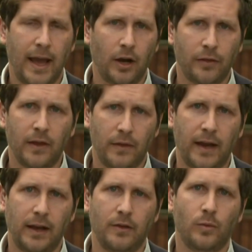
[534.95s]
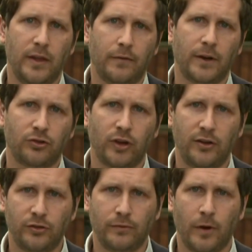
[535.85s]
and I think that is where the
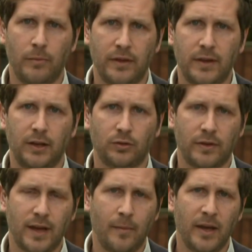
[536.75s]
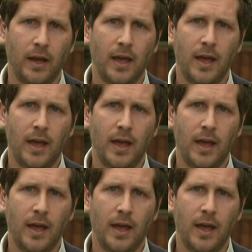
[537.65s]
frustration from the sector is coming.